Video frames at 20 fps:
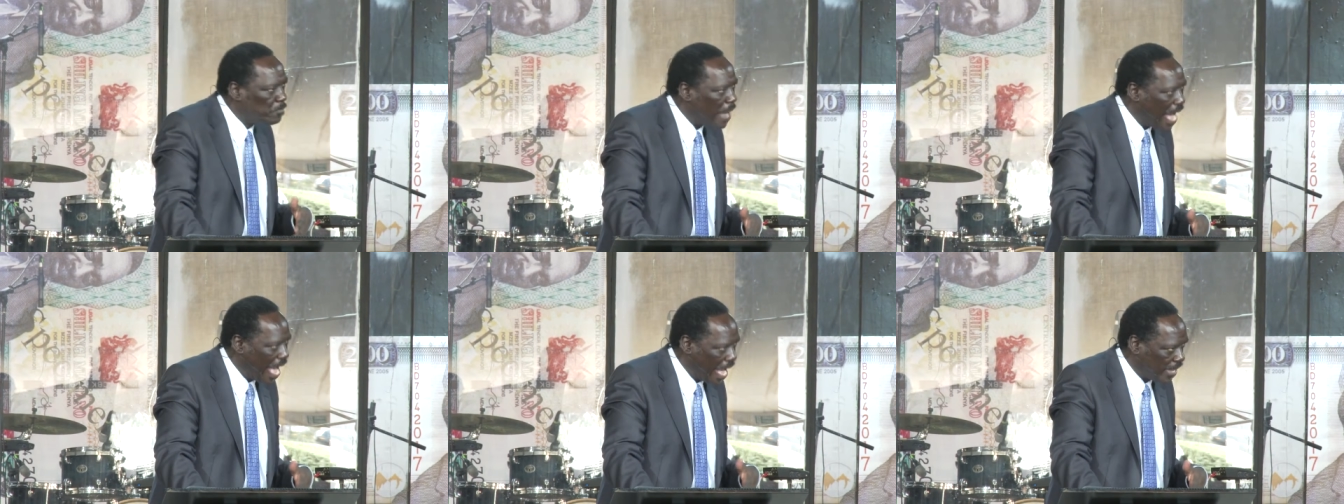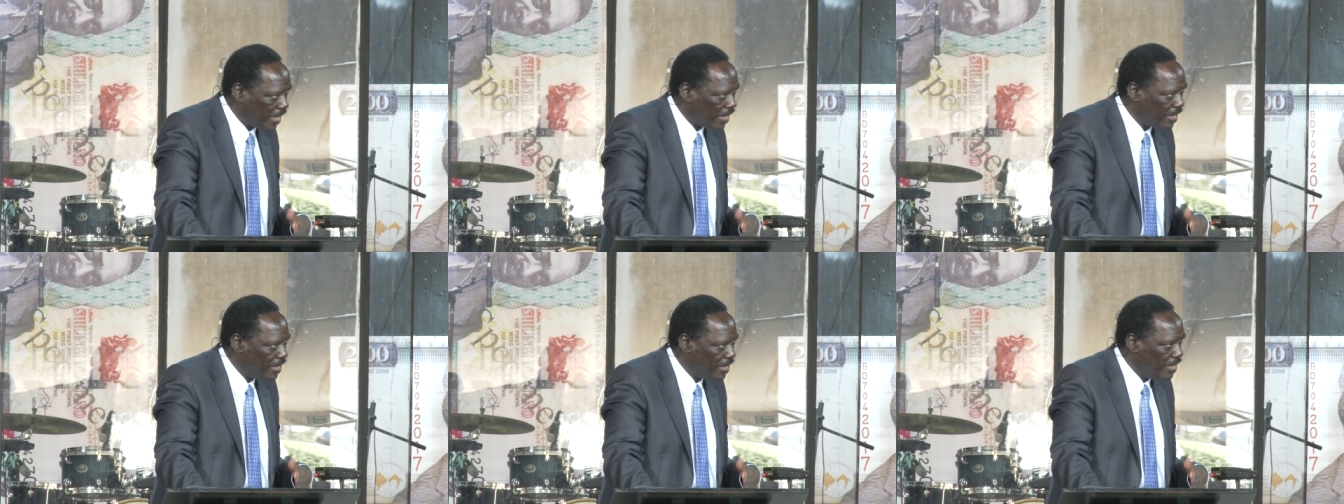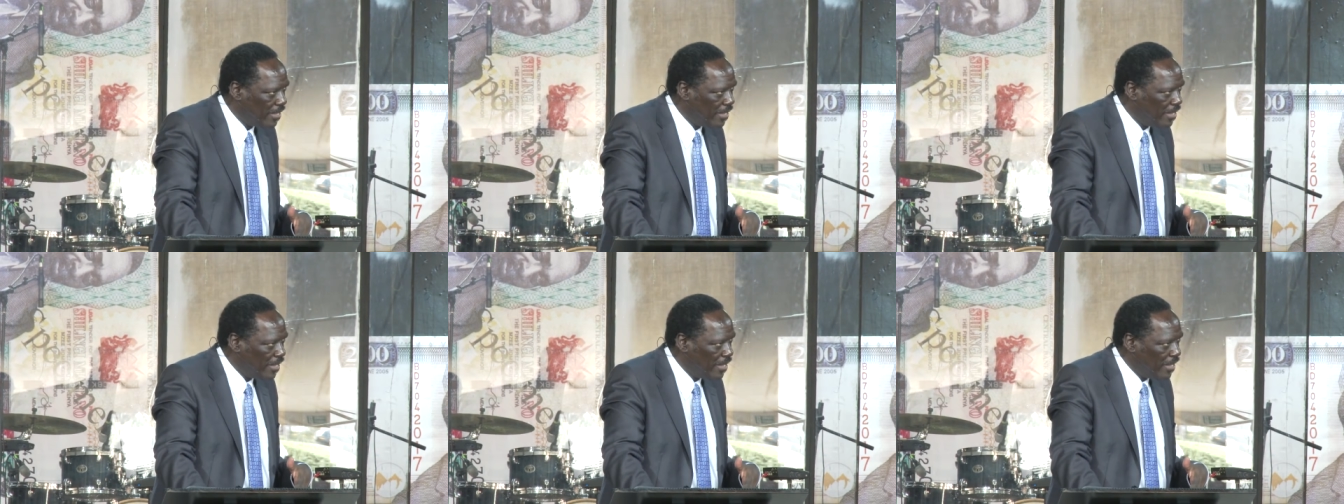back.
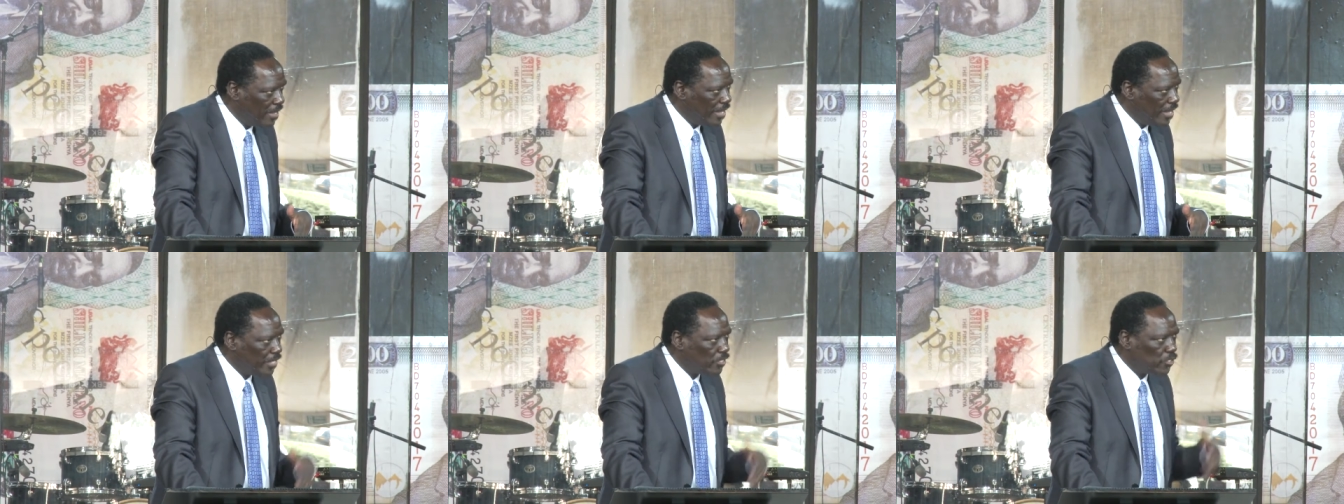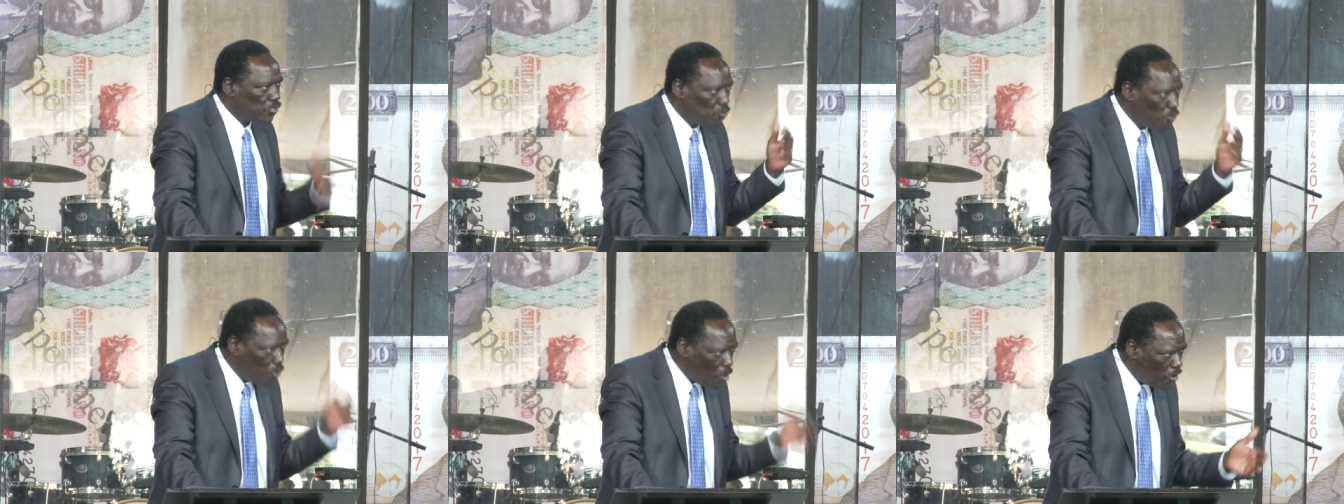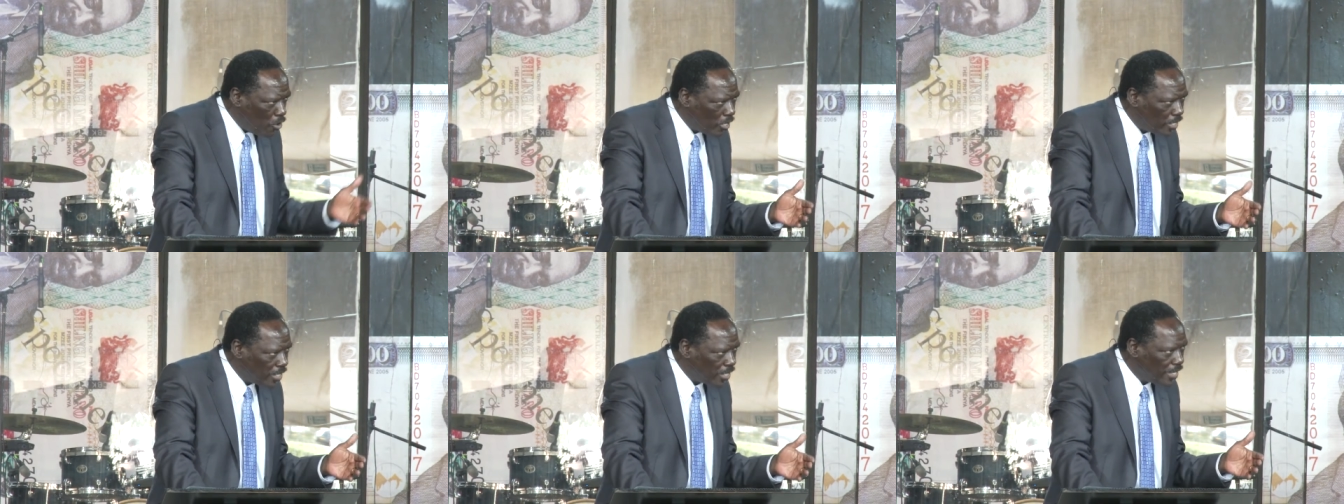It's
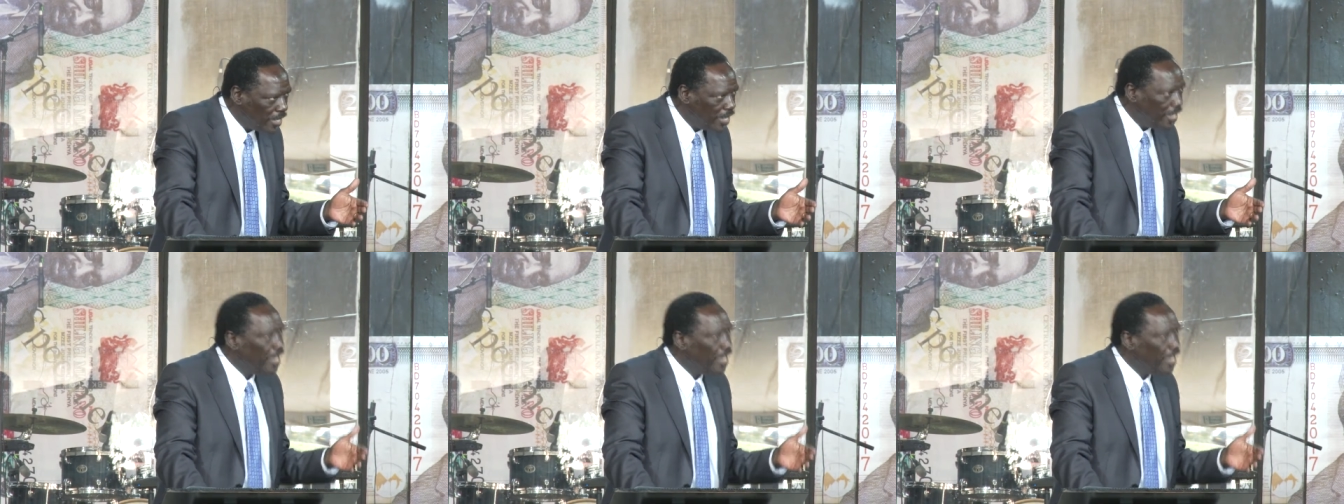good